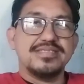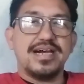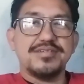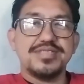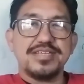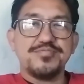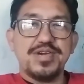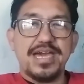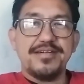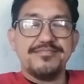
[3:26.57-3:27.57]
Now that
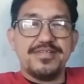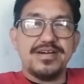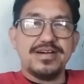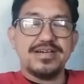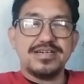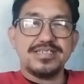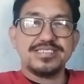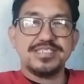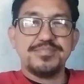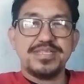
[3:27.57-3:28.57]
we have
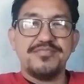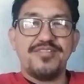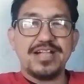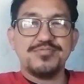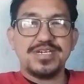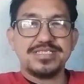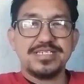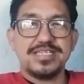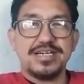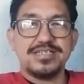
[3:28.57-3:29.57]
semen
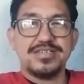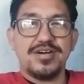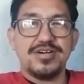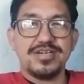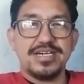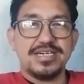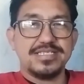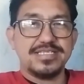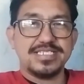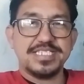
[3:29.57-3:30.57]
evaluated our dog
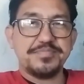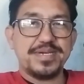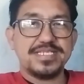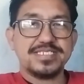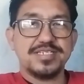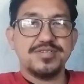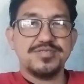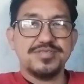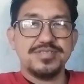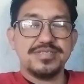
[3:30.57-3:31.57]
and the semen is
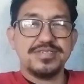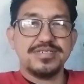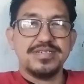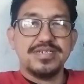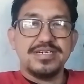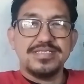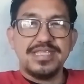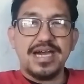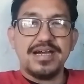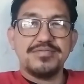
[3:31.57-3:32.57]
good,
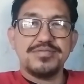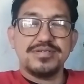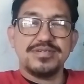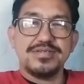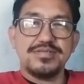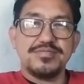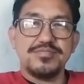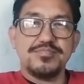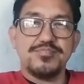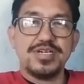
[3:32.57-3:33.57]
now
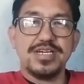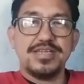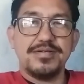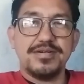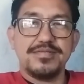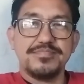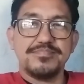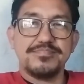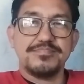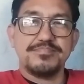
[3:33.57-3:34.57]
we're gonna
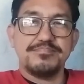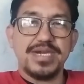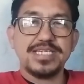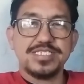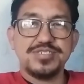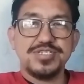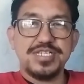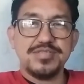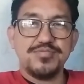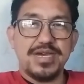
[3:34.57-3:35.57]
make
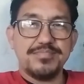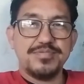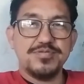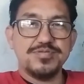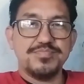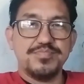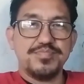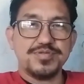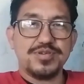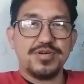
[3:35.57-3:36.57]
sure that we have good
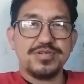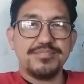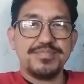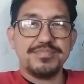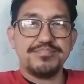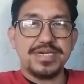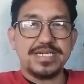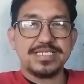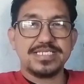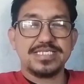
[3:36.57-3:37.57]
photography
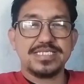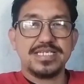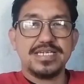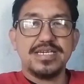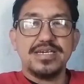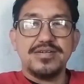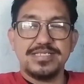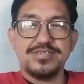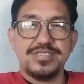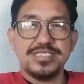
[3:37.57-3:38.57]
pics.
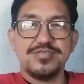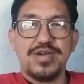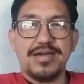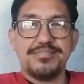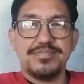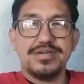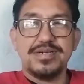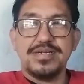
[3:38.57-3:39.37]
You need to have